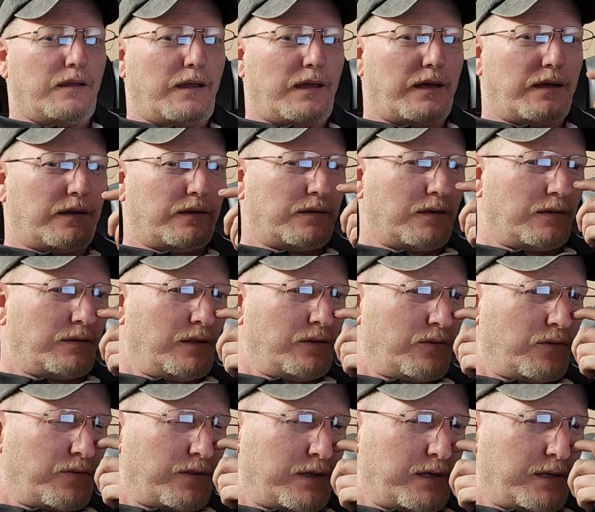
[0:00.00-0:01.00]
And
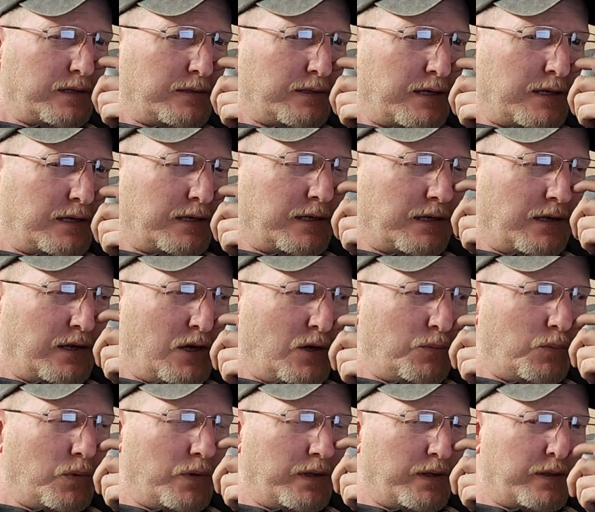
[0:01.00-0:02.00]
another thing that it can
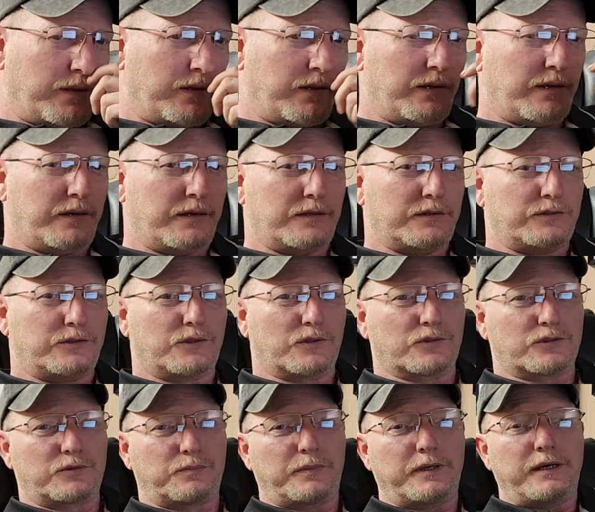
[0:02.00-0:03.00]
help with is
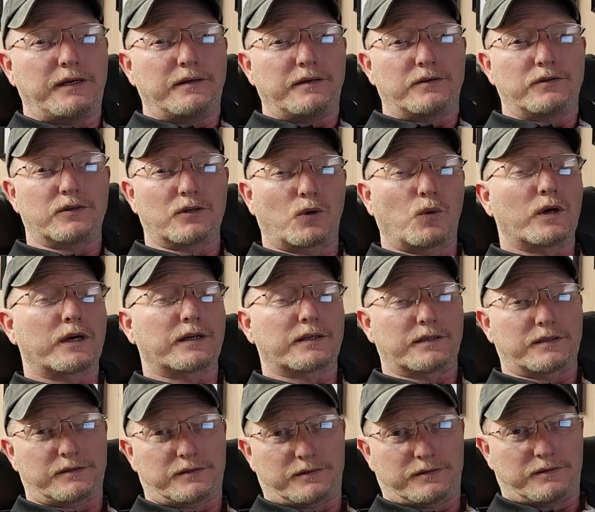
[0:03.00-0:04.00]
your speed and your
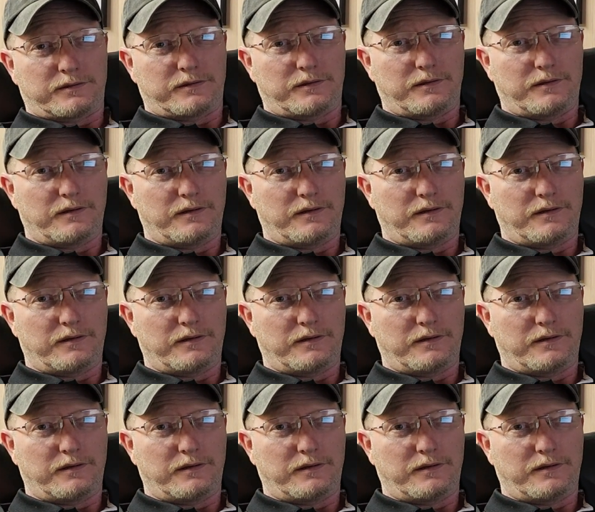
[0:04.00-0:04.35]
quickness.